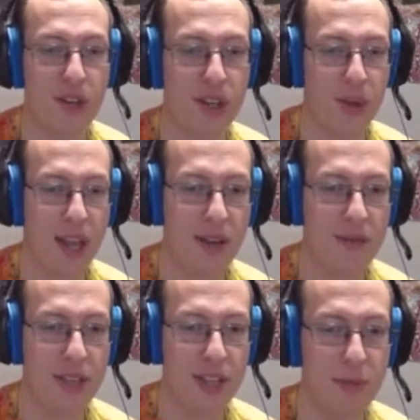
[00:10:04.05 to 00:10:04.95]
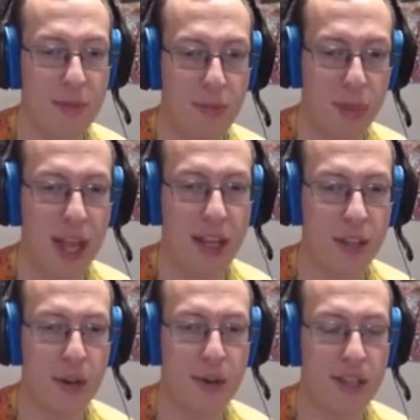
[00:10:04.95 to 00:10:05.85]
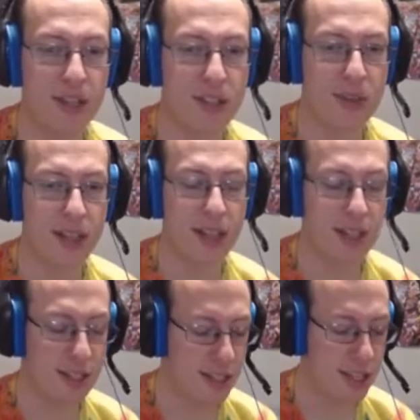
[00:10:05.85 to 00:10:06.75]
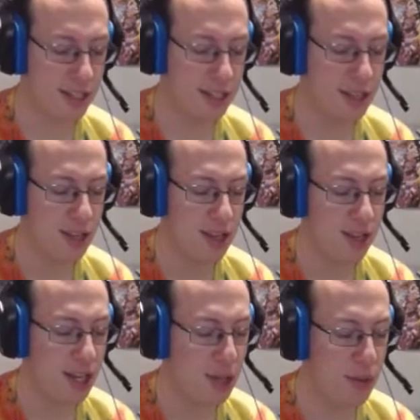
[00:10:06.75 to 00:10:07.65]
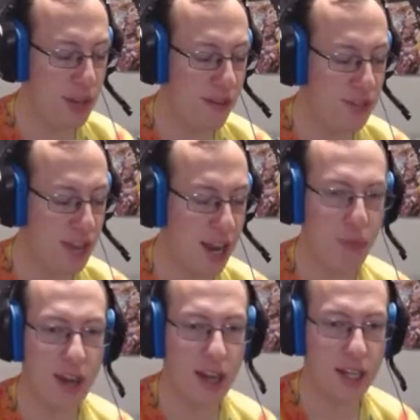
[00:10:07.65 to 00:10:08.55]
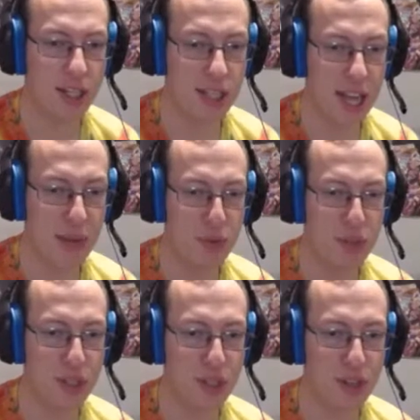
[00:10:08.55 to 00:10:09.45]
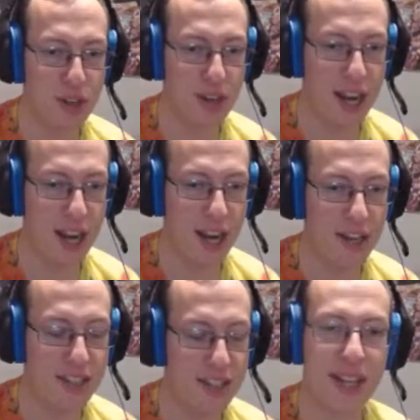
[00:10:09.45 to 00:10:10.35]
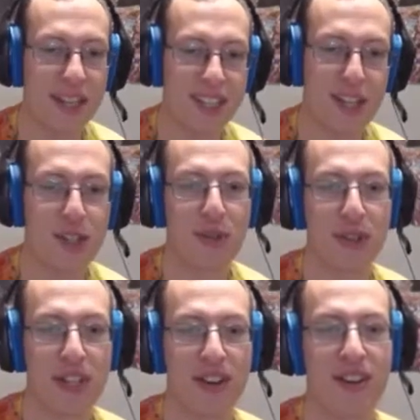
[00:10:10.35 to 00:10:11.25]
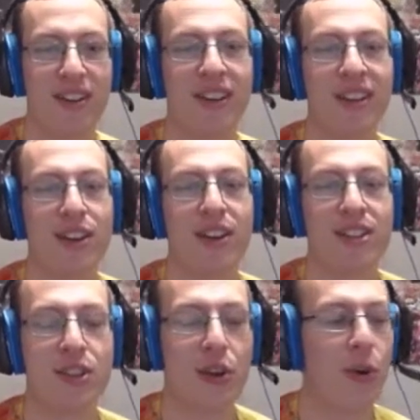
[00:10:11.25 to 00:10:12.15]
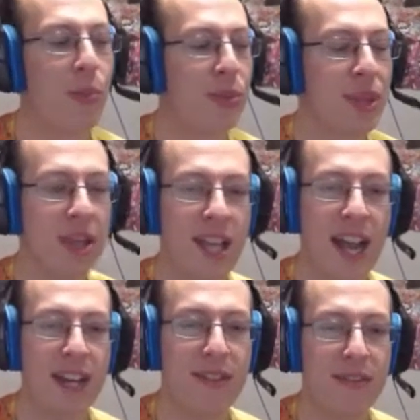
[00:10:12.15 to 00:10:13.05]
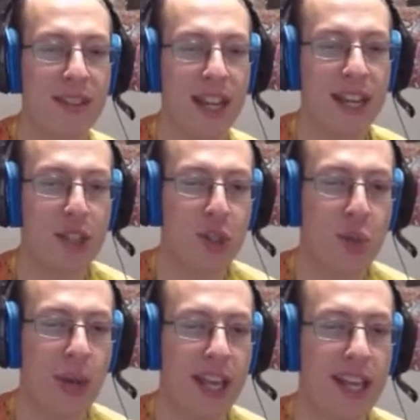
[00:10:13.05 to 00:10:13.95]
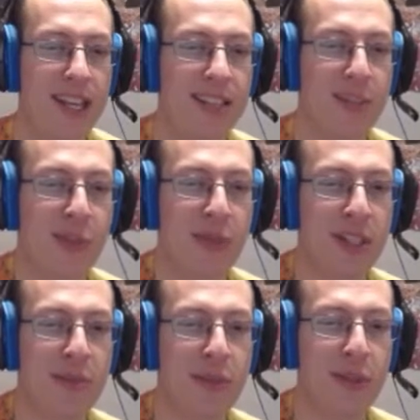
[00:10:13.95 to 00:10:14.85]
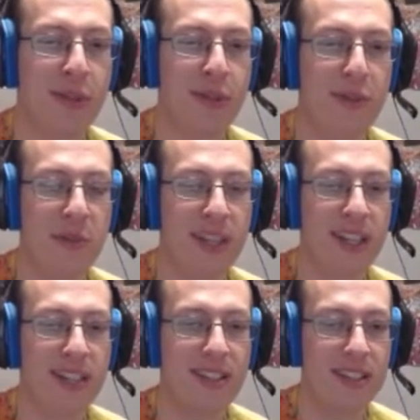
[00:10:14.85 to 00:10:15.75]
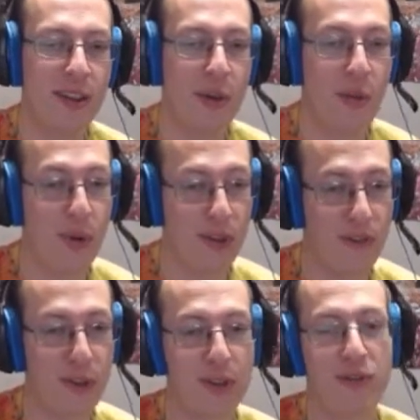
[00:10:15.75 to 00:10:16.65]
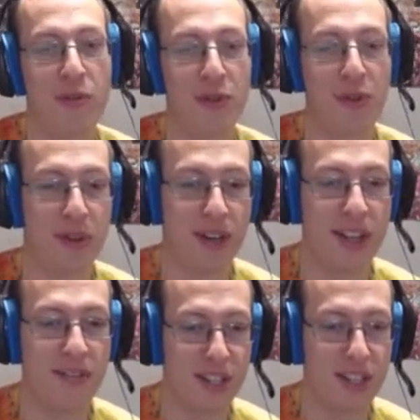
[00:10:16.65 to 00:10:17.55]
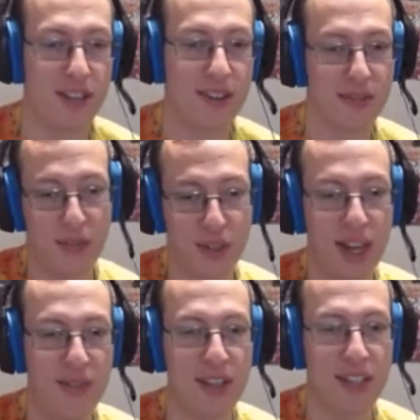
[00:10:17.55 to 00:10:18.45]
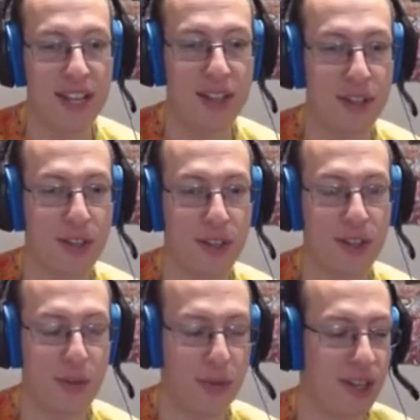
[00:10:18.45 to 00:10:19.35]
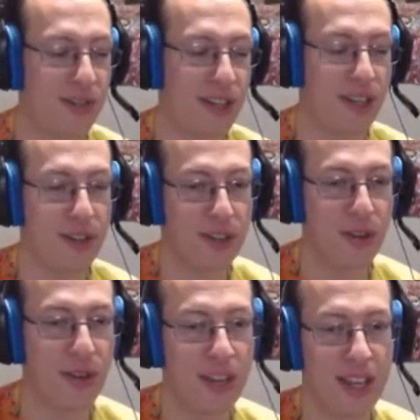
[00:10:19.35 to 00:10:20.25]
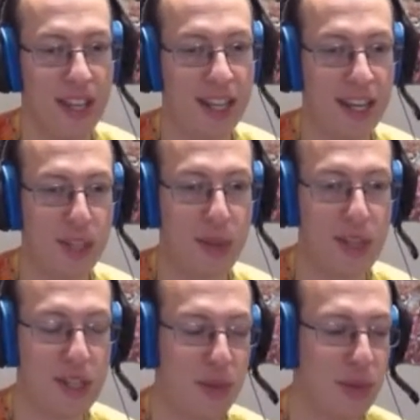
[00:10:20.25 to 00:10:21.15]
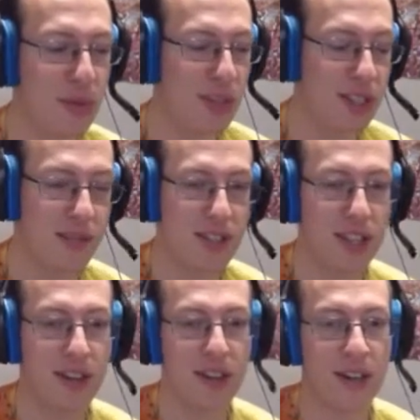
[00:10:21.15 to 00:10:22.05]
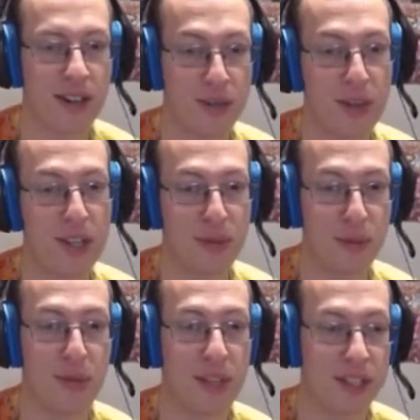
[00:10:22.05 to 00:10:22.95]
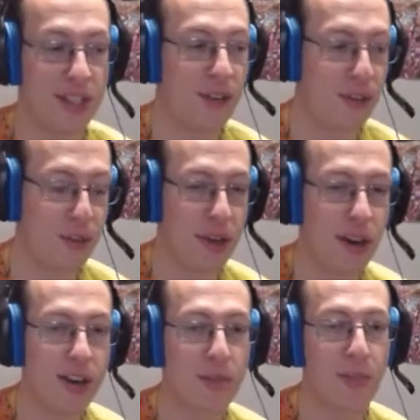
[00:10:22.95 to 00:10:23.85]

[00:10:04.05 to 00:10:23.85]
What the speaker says: Then you have the Black Lotus, so then that's 6. Then you have Time Walk, Time Twister, and Ancestral Recall. So it kind of sways a little bit to blue because one, first of all, blue, you're going to have Tinker. If you're going to have any kind of good cube, you're going to have Tinker. So it kind of sways to blue because of Tinker, and it sways to blue because of the other 3 cards.